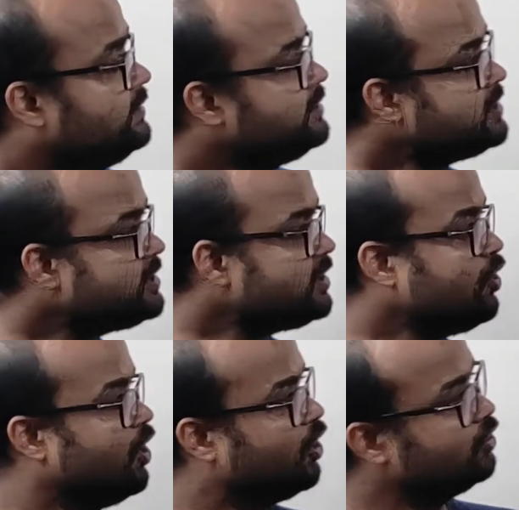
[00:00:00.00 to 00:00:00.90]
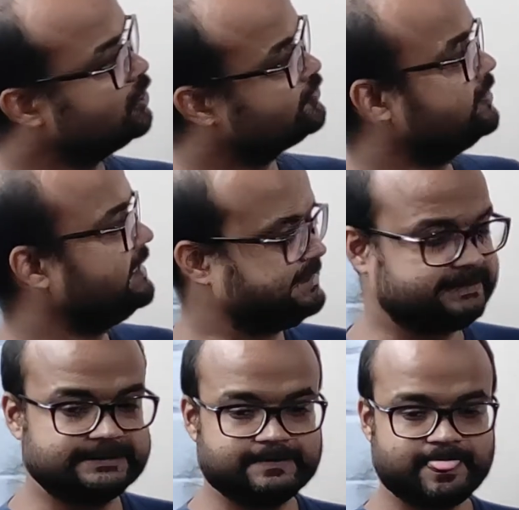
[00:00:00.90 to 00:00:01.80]
This is a hollow
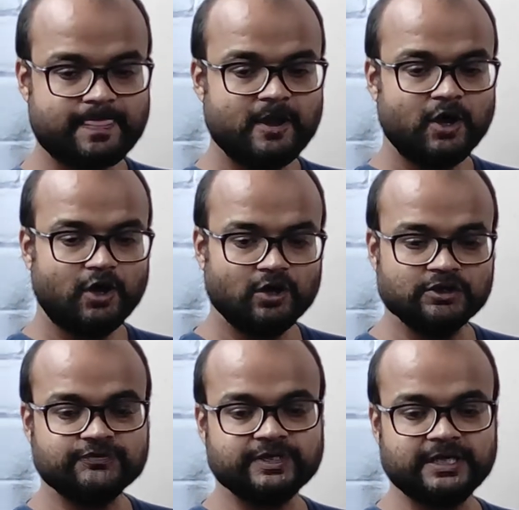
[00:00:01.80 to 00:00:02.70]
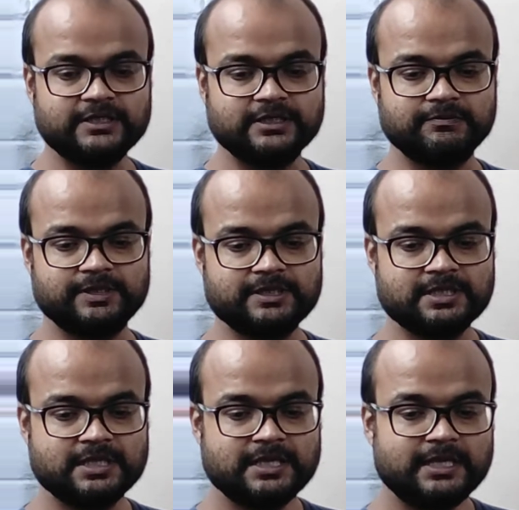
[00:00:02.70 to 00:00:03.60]
cylinder. Hollow cylinder
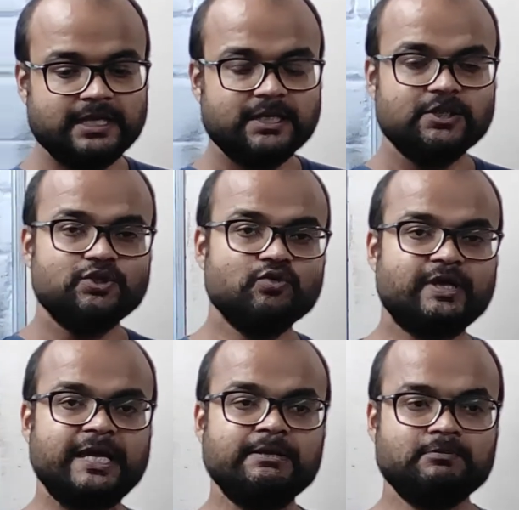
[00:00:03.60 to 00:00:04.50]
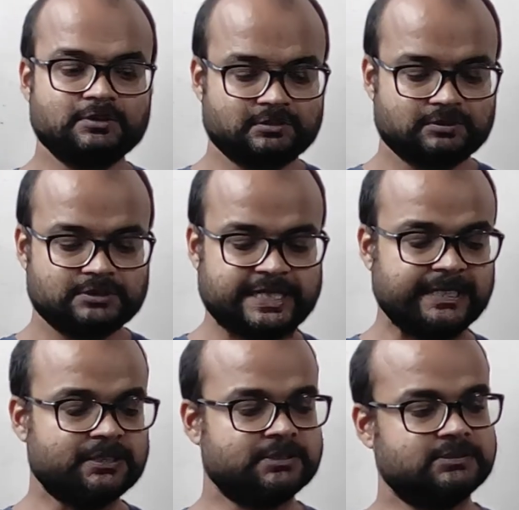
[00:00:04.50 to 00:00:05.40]
means you can
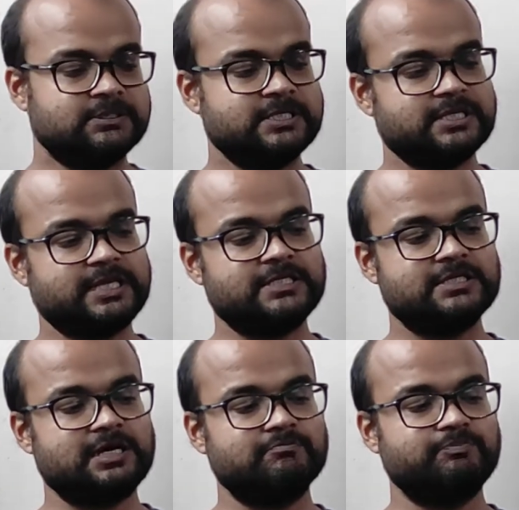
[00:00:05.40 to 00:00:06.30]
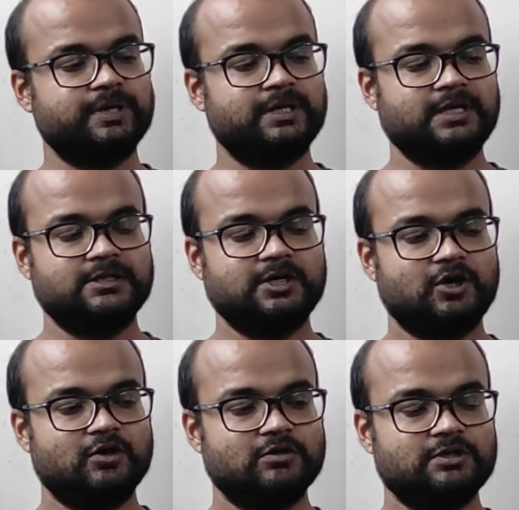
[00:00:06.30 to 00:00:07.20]
take this example,
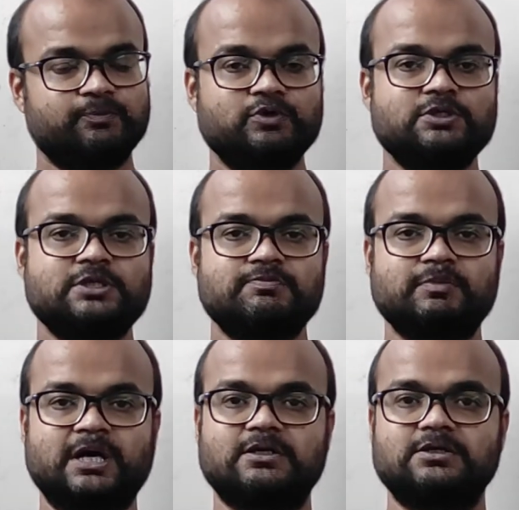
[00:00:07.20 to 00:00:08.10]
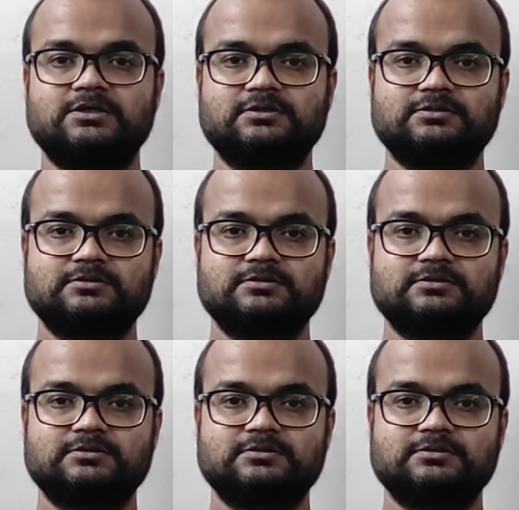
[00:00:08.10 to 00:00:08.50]
suppose this marker.